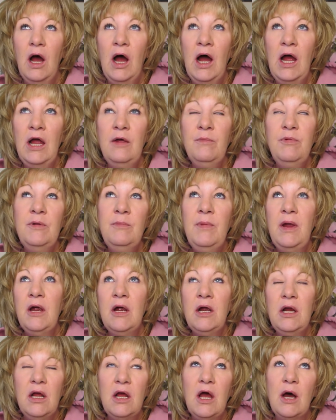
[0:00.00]
I have been
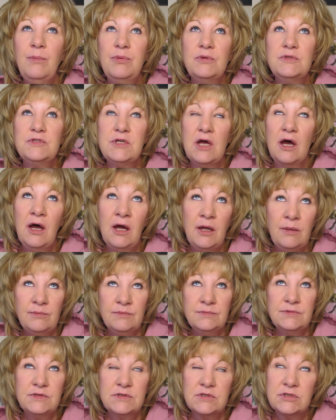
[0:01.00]
married a couple
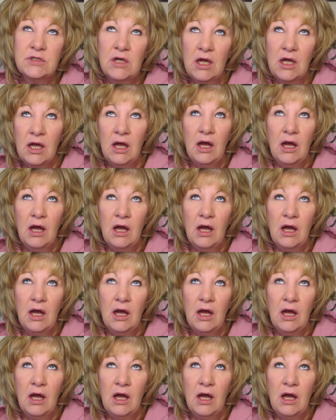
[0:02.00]
times.